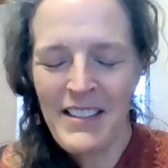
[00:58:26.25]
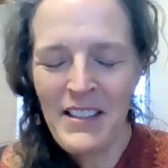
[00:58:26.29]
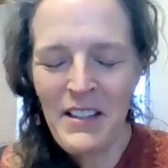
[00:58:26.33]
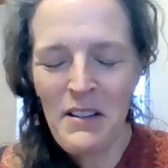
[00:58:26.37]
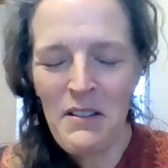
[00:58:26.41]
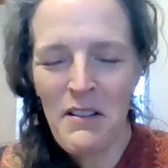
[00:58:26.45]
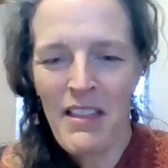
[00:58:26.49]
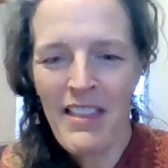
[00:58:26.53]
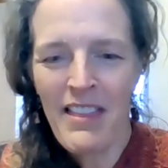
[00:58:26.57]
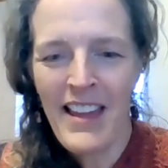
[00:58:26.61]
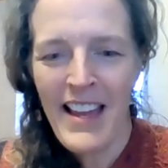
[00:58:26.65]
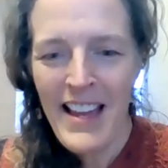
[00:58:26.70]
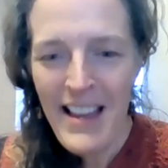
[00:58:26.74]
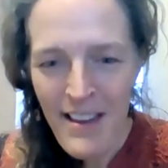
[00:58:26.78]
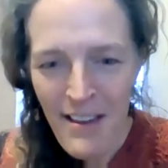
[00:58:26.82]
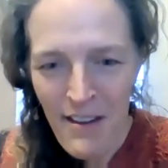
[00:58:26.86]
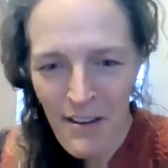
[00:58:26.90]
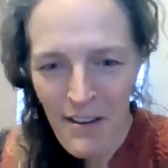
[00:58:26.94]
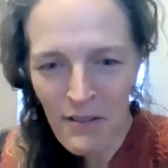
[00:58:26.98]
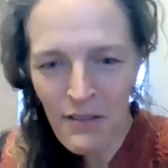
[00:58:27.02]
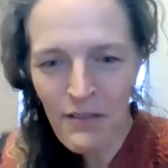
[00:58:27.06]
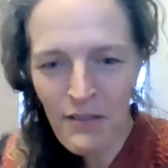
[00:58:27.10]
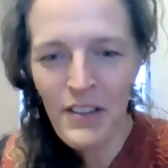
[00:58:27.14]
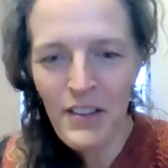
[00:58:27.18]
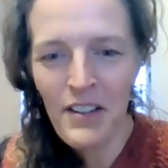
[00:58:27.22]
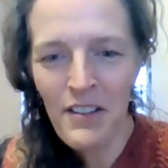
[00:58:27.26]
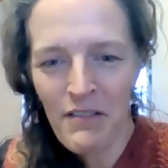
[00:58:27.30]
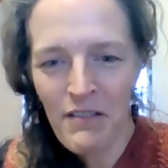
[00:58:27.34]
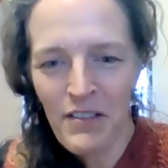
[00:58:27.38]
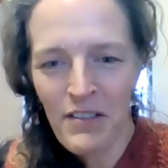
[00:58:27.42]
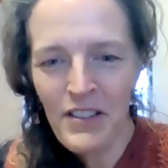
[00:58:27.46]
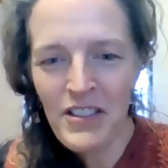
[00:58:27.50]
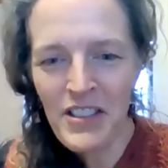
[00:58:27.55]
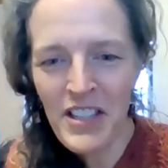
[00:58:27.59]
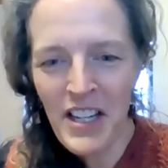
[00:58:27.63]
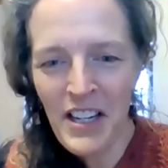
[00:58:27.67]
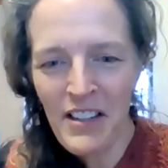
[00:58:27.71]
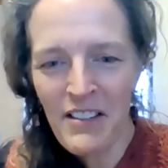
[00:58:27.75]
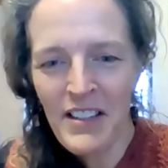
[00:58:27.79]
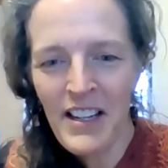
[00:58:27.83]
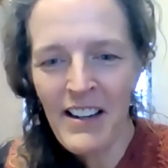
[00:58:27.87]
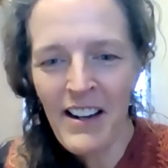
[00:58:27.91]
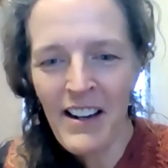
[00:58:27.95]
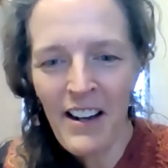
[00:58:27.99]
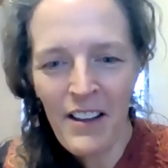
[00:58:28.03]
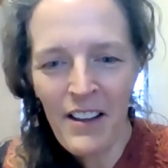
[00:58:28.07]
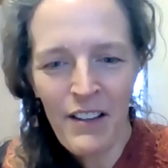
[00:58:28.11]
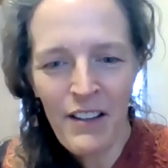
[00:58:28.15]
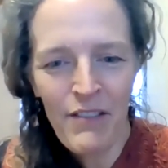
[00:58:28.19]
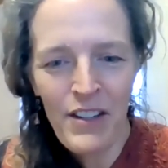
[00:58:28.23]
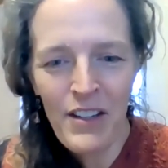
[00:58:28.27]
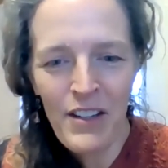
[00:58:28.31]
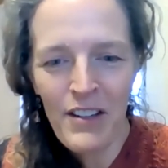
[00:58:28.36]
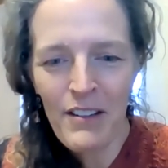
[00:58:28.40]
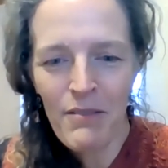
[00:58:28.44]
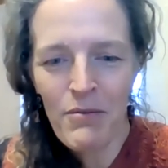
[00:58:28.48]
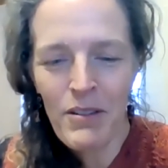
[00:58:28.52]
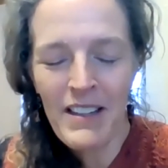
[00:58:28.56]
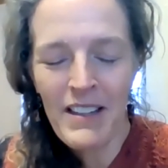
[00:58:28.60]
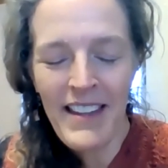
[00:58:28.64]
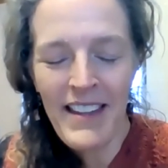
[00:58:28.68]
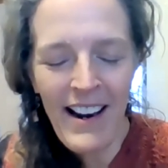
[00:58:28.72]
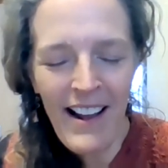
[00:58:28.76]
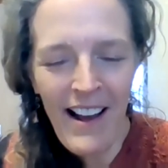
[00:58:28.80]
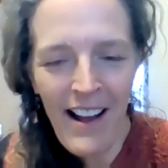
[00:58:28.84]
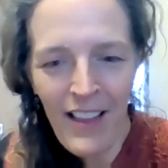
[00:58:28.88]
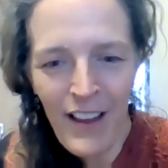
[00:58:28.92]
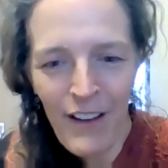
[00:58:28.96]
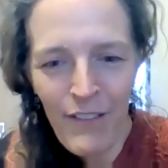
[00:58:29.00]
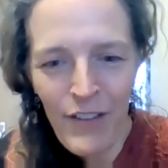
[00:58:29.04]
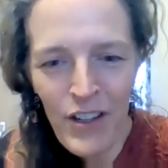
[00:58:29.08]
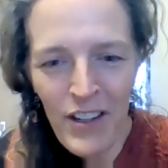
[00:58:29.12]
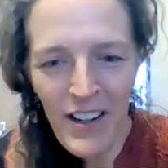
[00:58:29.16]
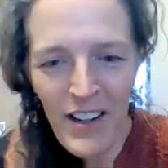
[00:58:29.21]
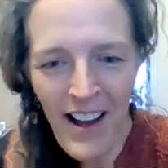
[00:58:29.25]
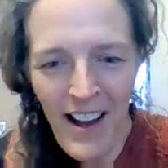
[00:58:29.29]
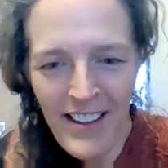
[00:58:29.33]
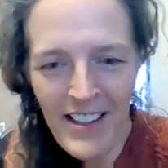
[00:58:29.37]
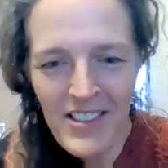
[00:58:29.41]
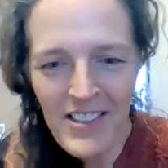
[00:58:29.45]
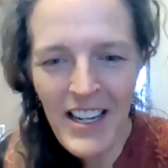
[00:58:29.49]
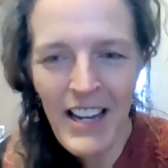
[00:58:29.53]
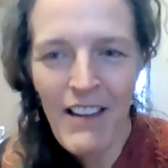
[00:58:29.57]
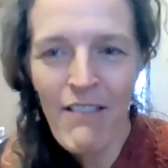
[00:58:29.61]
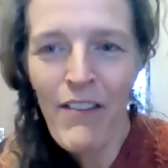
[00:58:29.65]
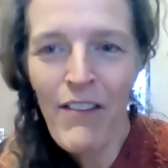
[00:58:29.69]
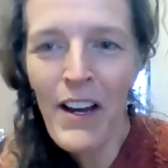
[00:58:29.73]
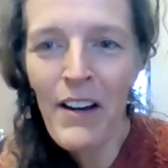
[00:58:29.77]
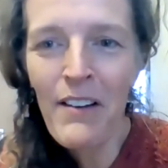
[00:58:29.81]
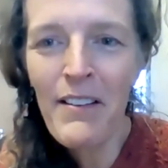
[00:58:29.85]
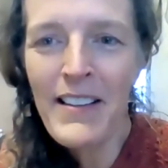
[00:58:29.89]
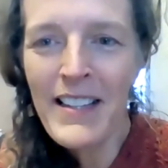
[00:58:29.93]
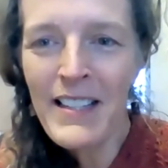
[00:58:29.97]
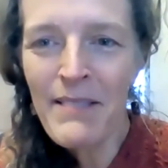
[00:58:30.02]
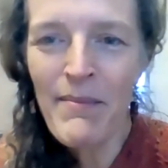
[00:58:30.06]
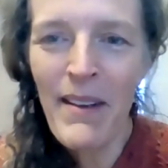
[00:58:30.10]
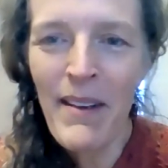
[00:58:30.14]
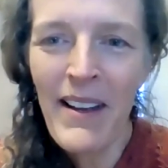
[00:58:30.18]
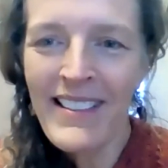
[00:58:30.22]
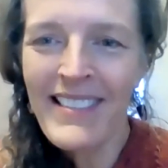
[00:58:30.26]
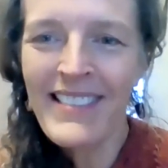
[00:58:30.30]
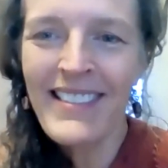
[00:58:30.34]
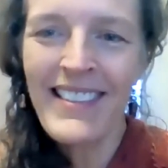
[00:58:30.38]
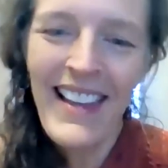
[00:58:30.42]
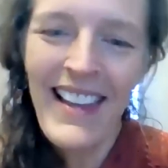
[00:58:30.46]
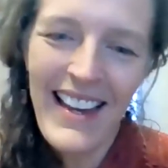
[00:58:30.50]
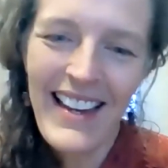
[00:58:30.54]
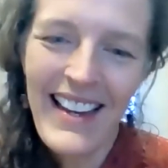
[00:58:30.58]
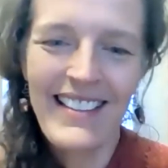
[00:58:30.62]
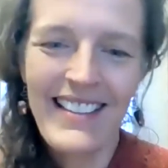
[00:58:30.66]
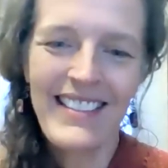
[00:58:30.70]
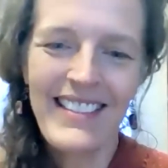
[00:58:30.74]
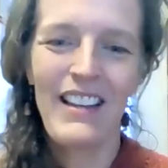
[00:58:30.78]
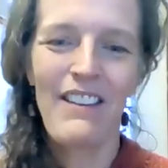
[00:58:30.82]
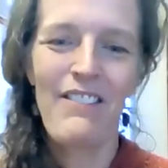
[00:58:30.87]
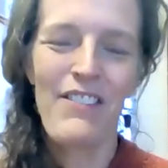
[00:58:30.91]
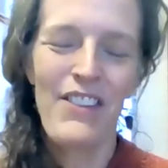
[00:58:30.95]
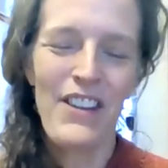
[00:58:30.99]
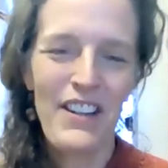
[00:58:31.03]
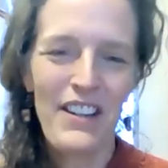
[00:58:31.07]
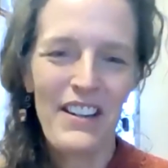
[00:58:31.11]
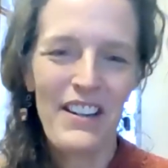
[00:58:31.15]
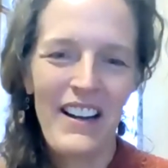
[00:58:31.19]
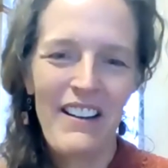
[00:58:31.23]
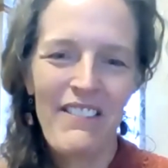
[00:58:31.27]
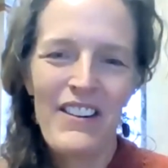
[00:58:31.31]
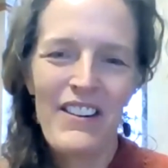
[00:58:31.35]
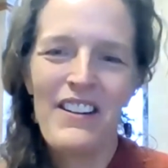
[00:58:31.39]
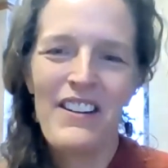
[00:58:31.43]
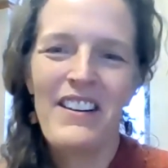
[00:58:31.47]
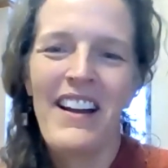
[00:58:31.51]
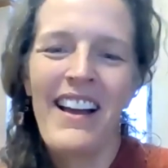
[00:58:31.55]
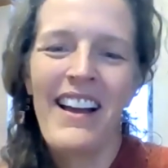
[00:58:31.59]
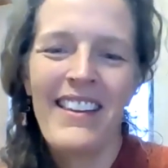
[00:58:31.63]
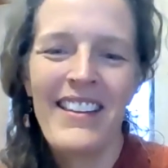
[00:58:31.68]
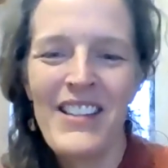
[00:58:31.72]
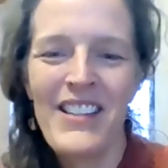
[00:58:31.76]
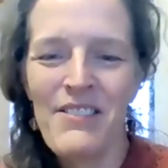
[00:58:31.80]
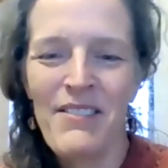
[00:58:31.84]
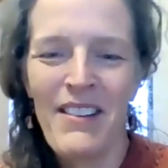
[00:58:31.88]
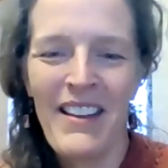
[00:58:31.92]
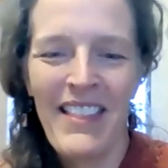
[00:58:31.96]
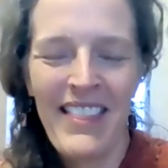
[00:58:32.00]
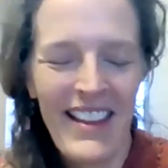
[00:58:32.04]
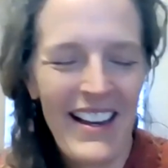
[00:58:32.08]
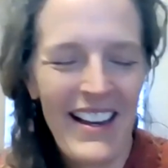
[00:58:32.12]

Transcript: So thank you for sharing all of your, well, not all of your knowledge, a very small slice of your knowledge.